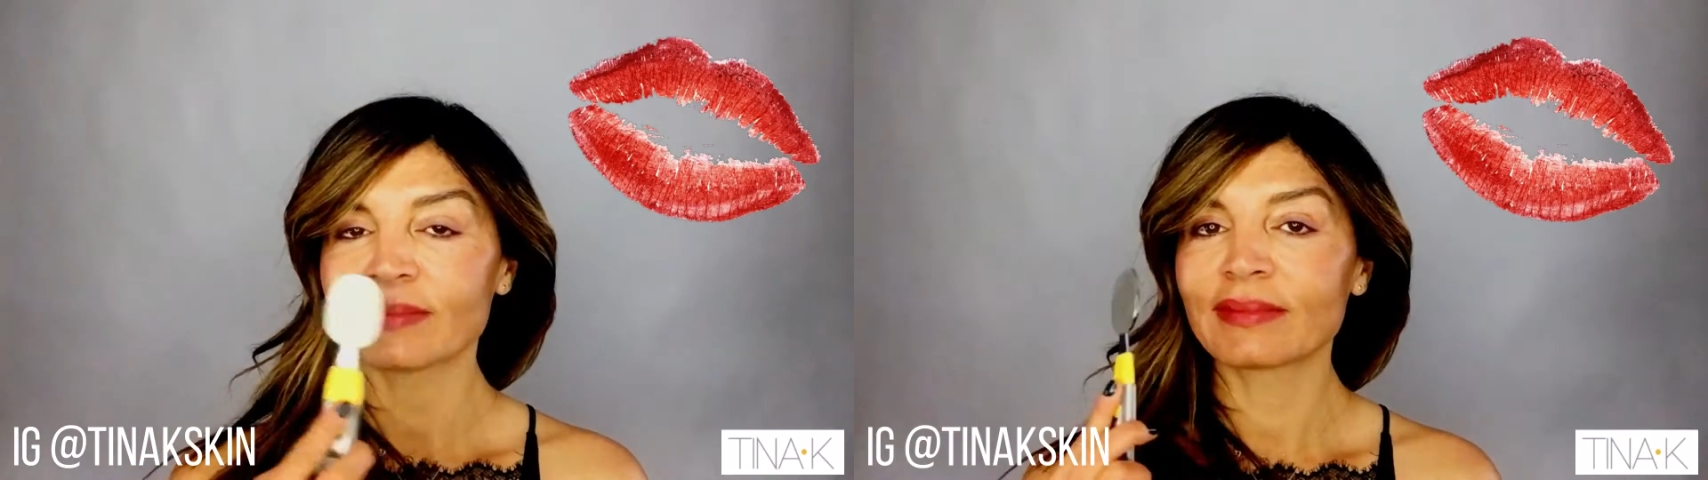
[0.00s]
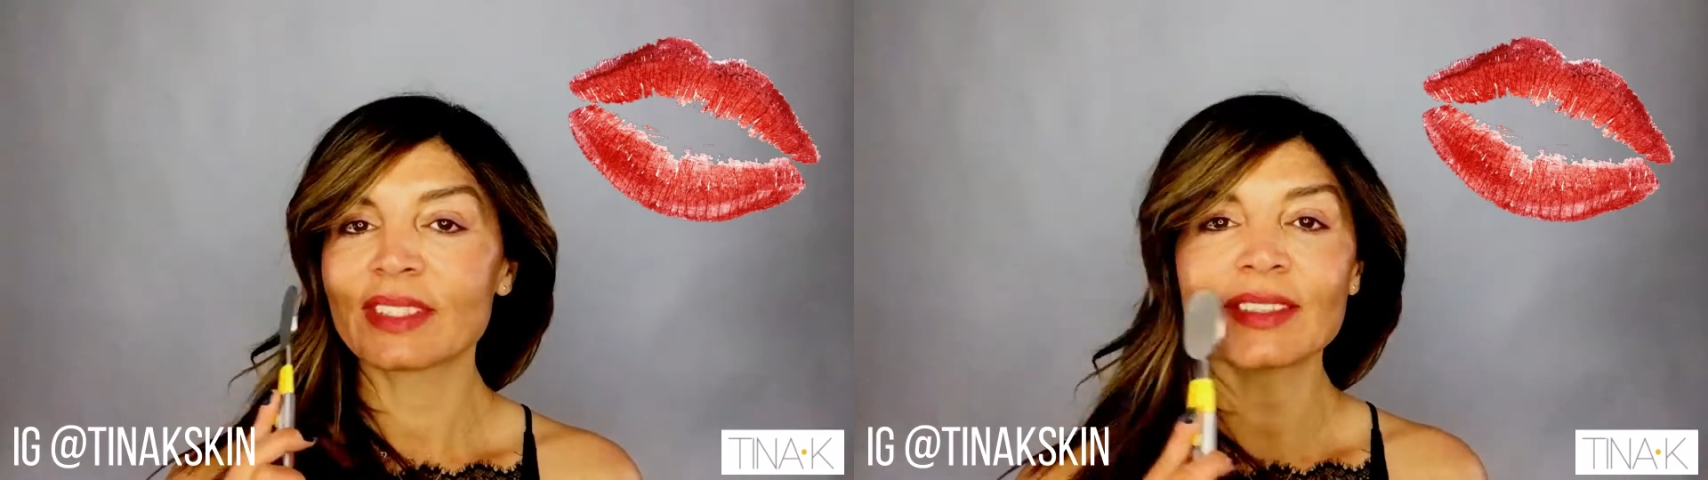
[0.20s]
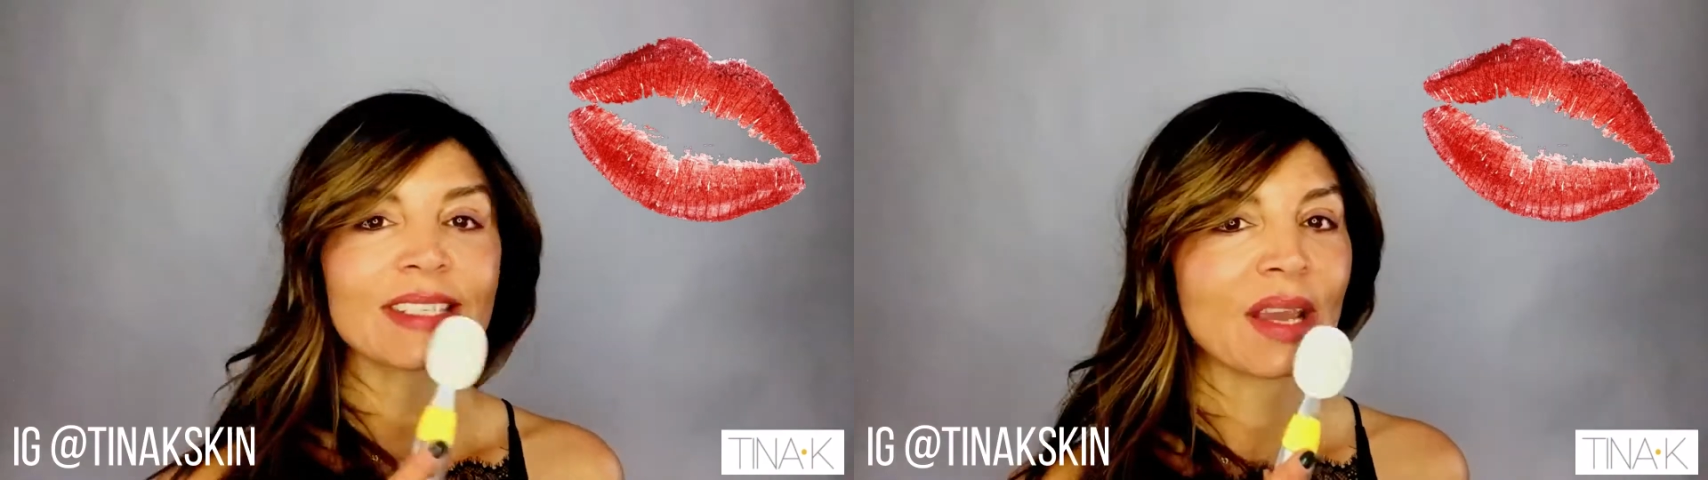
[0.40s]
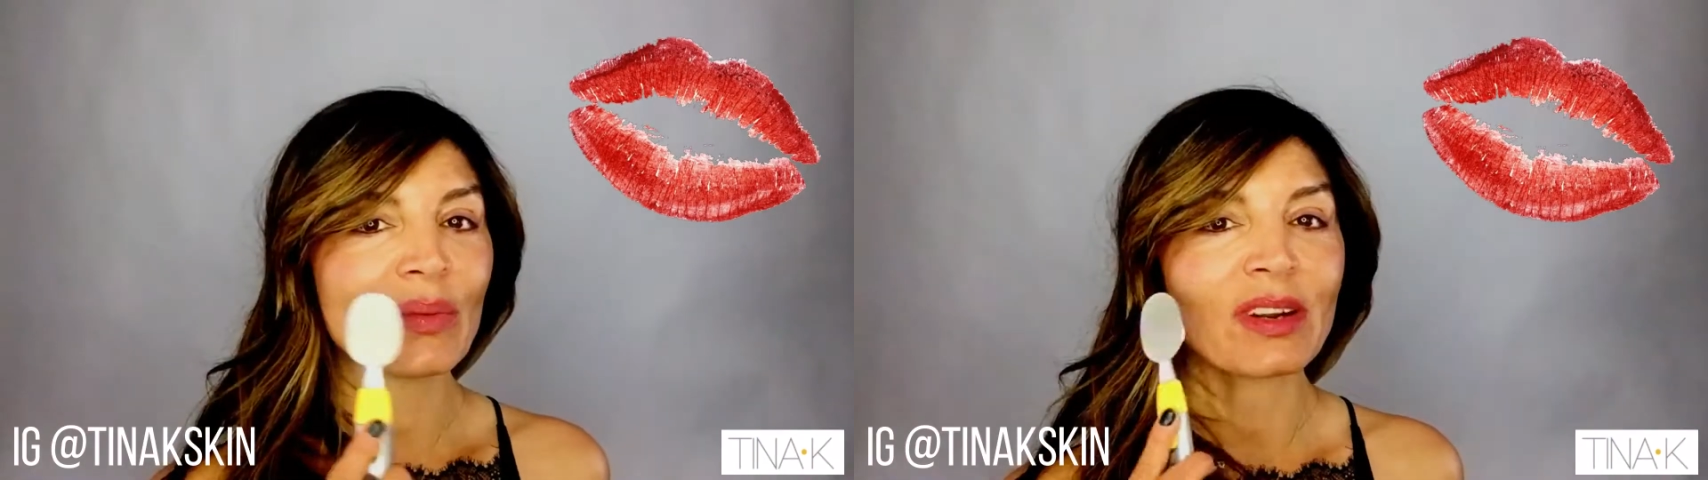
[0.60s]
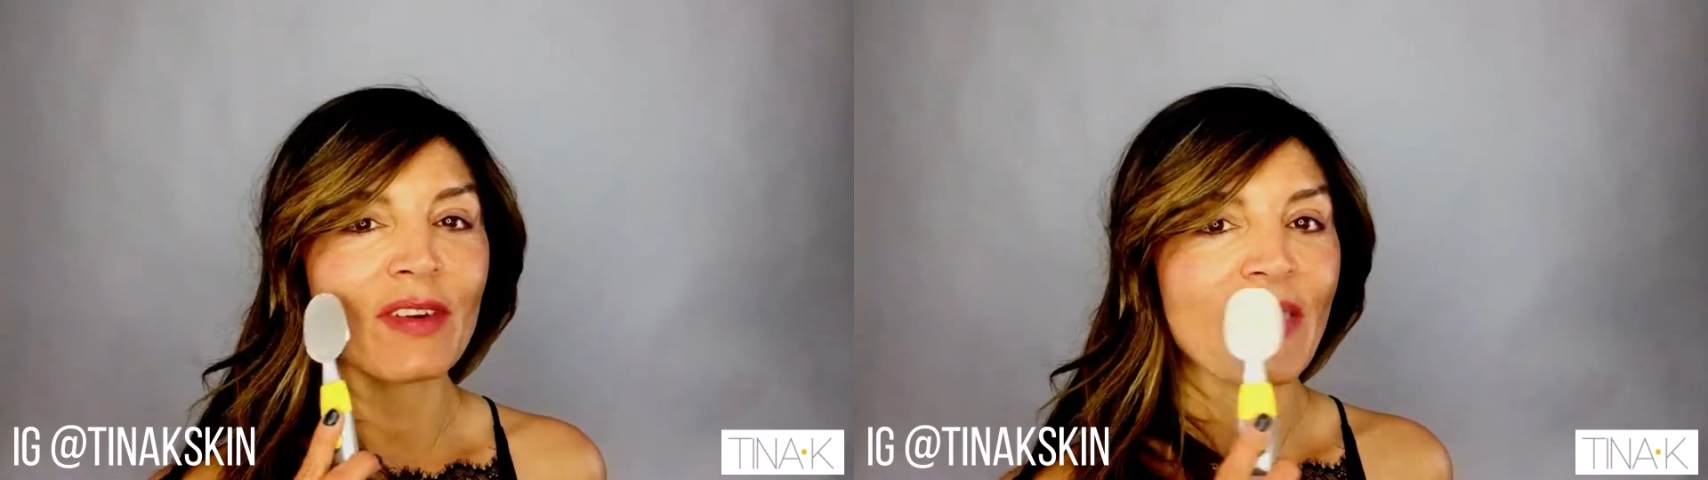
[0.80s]
just to get
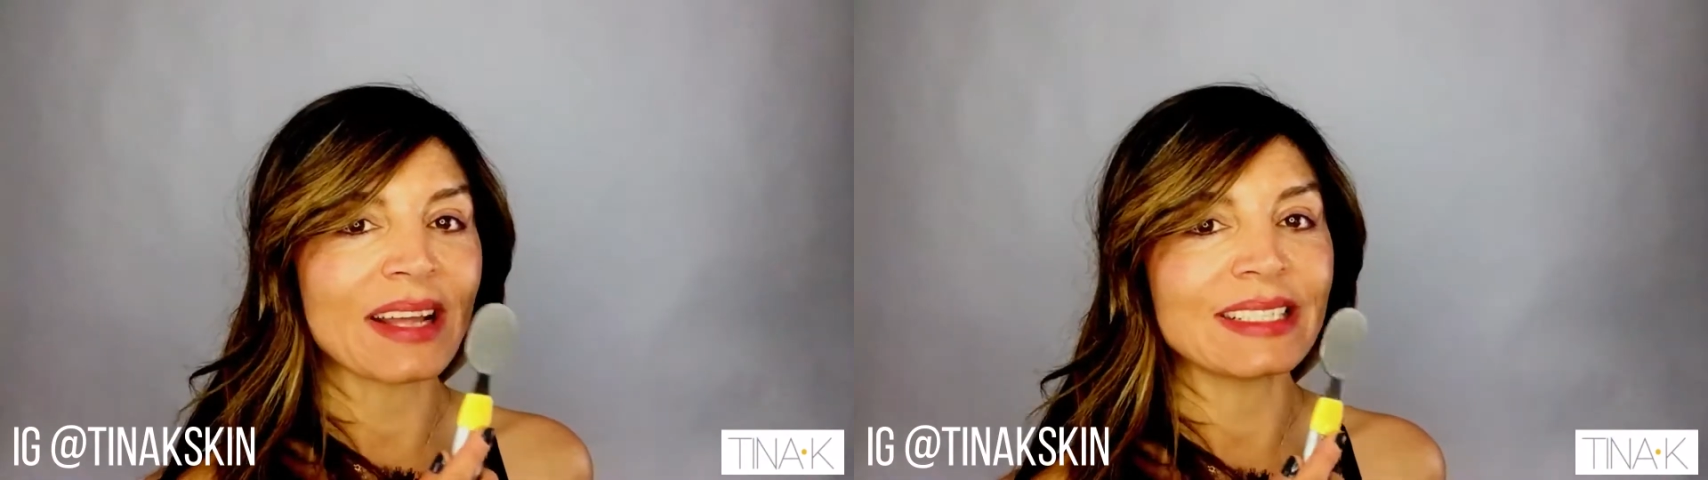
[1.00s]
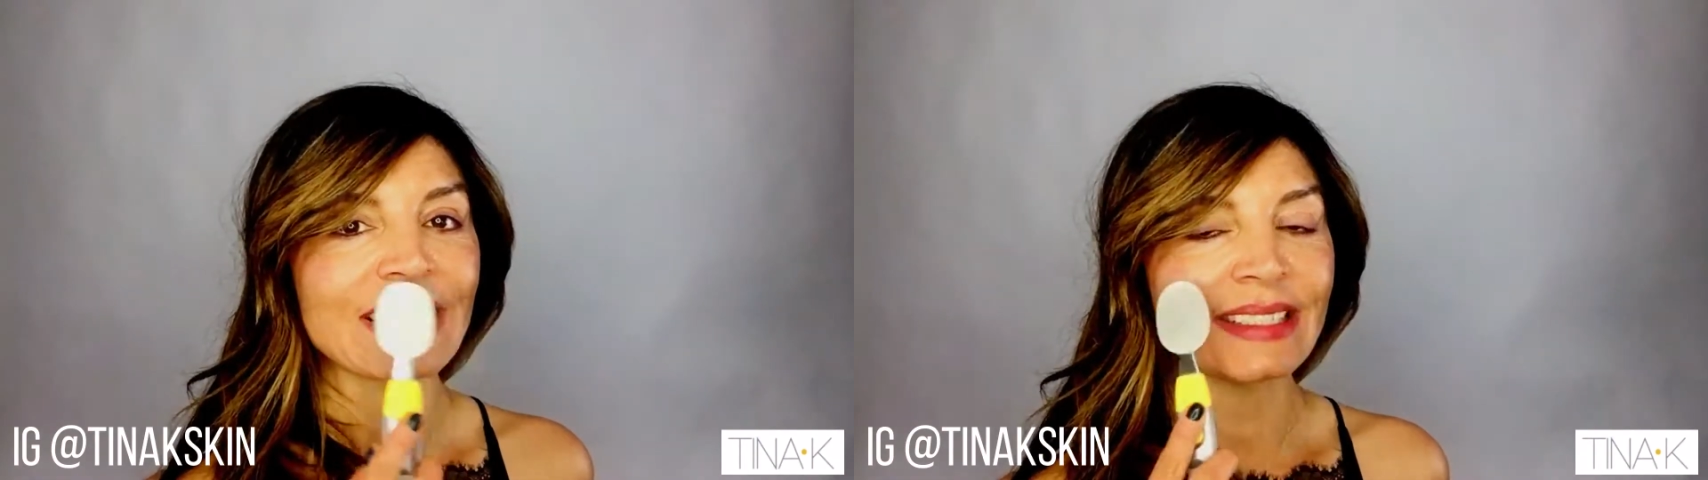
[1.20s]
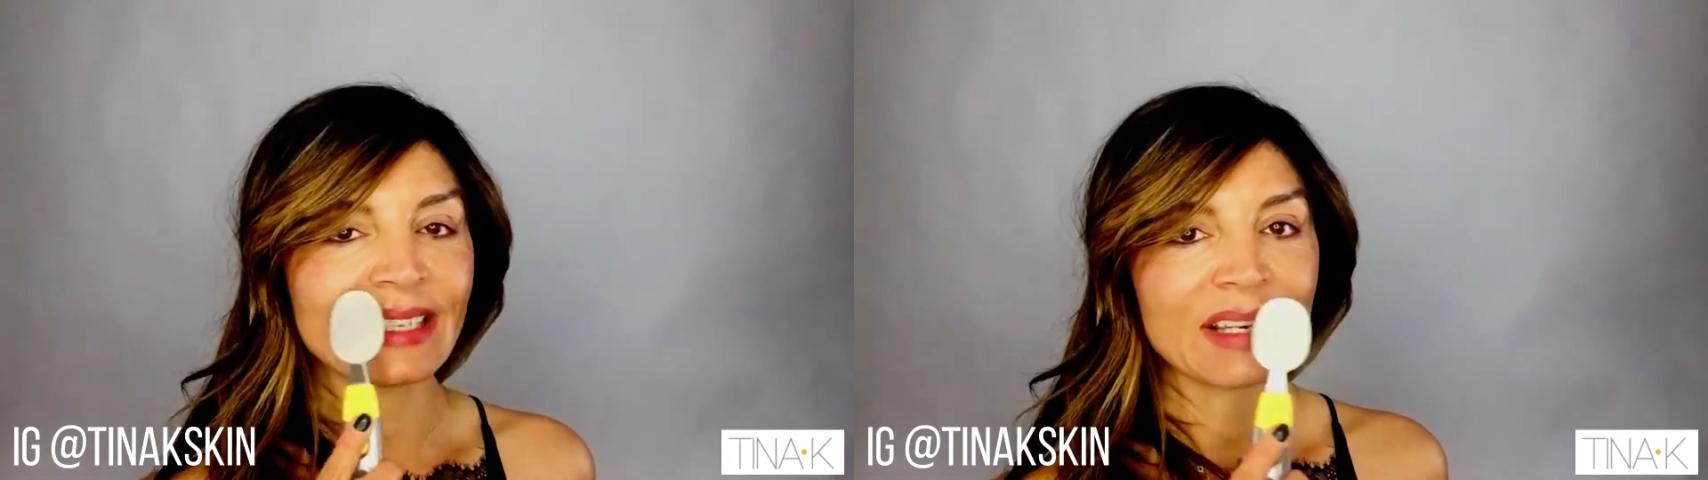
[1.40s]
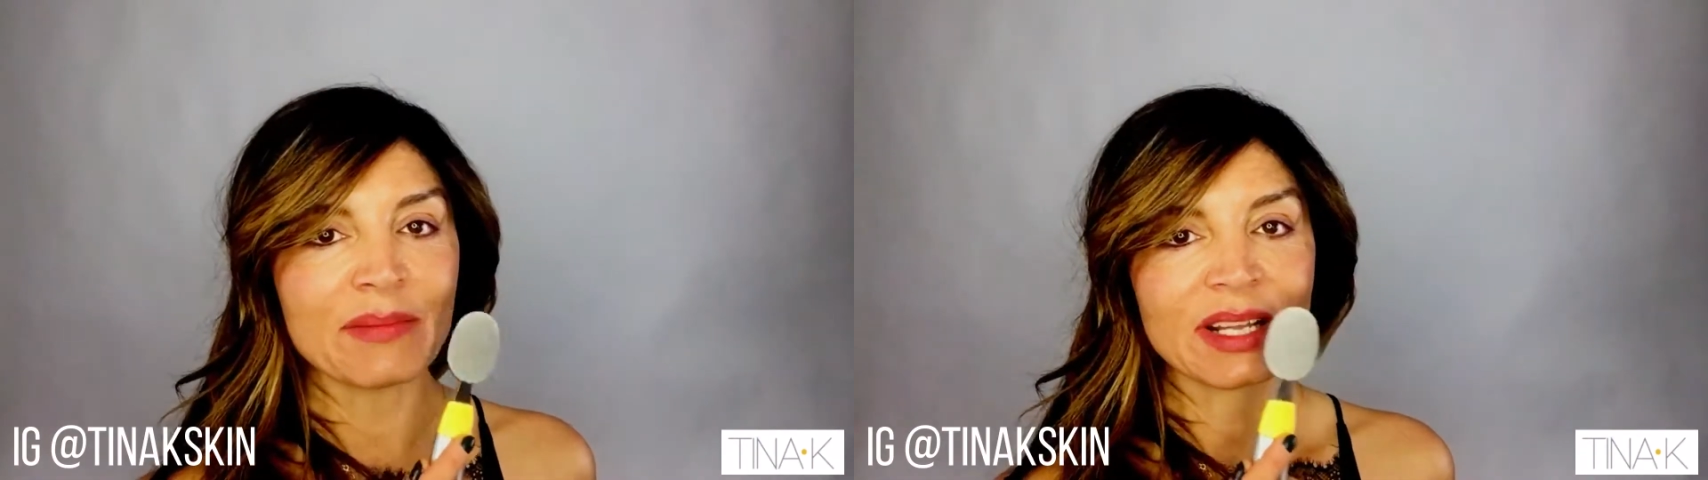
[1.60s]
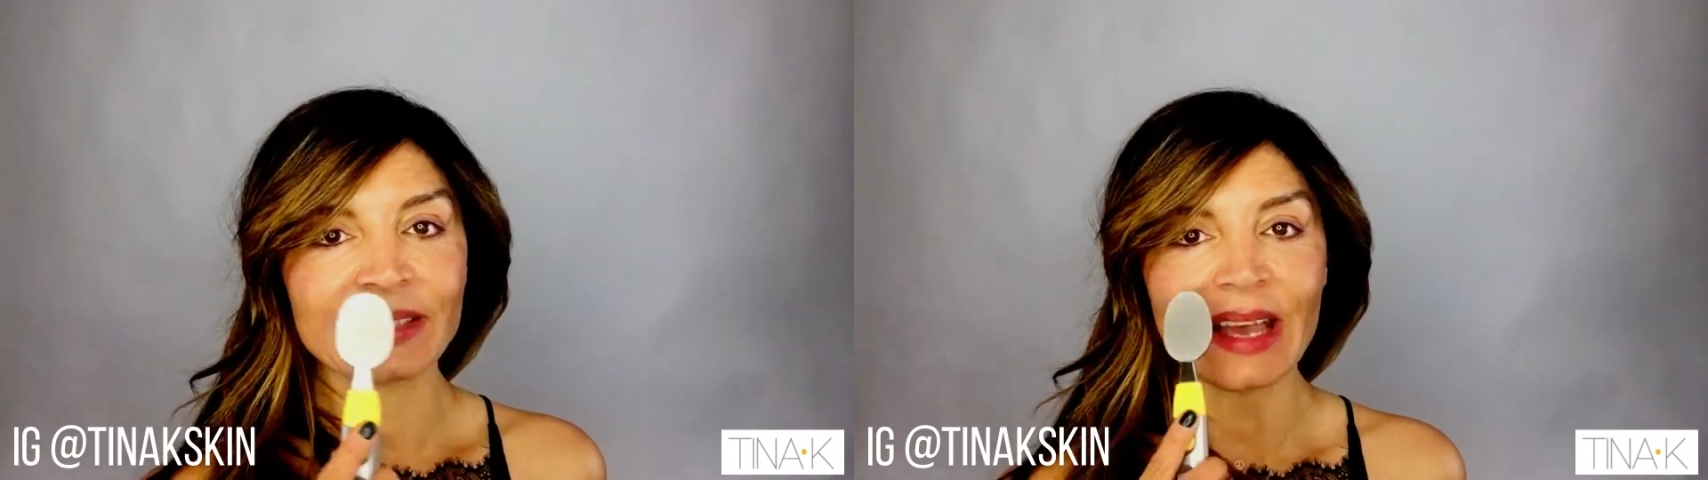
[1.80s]
rid of all that dead skin
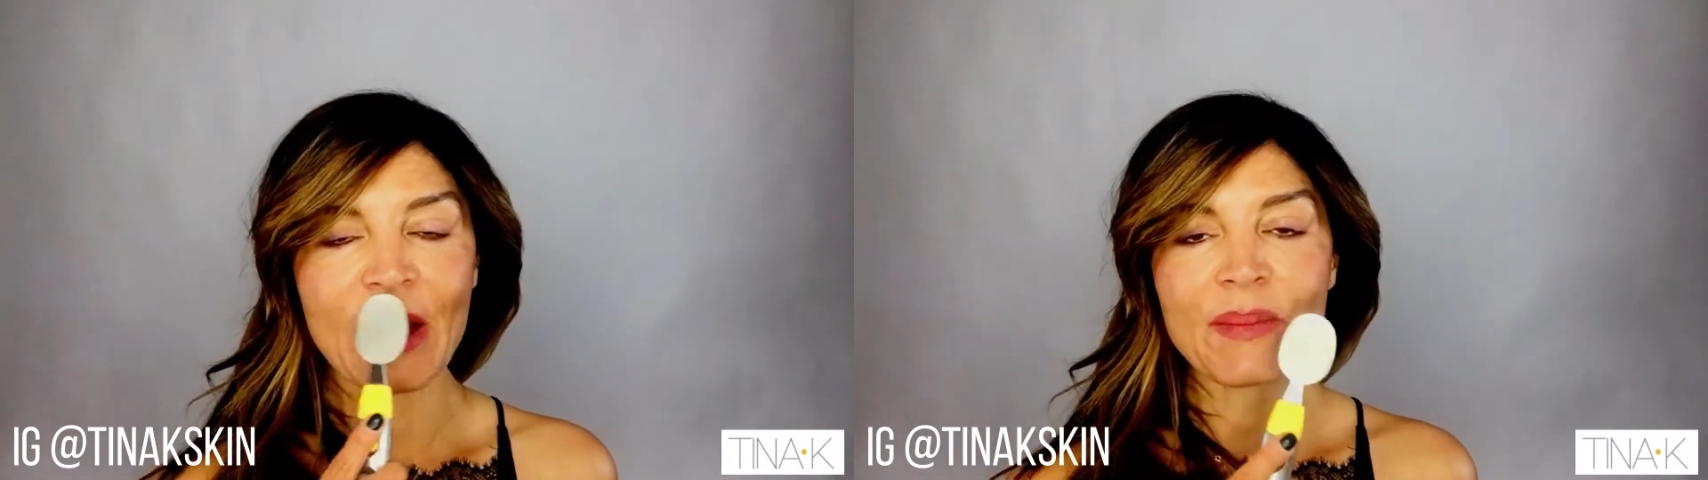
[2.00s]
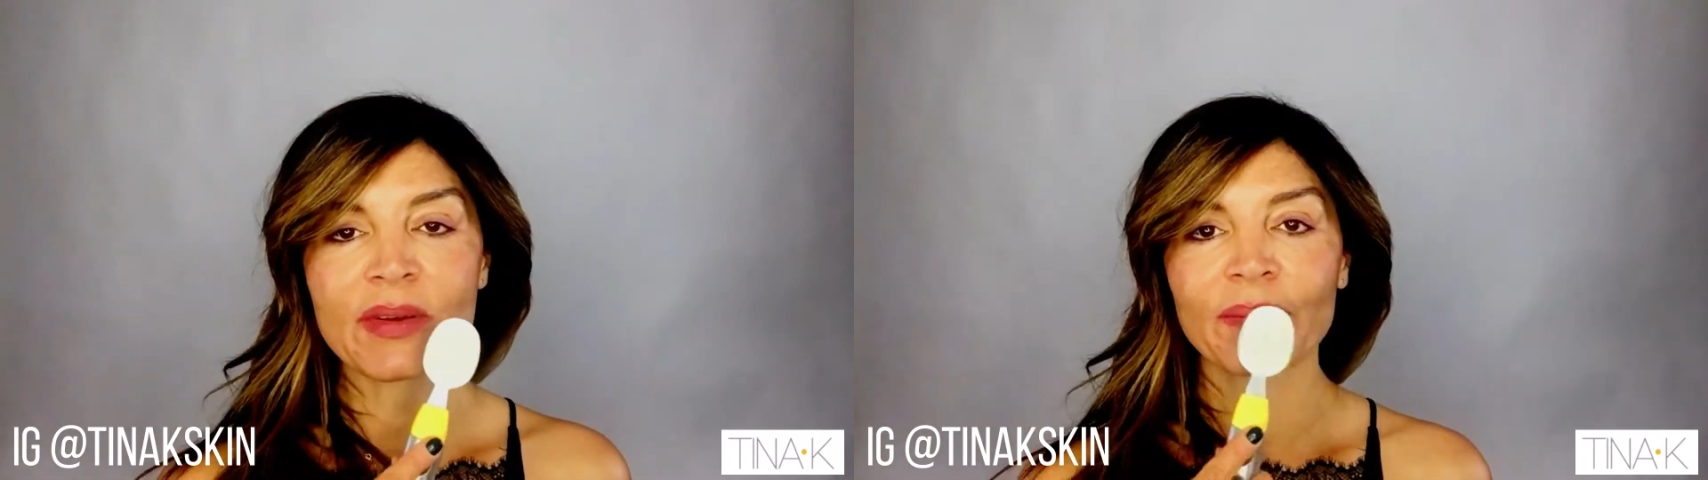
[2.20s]
buildup.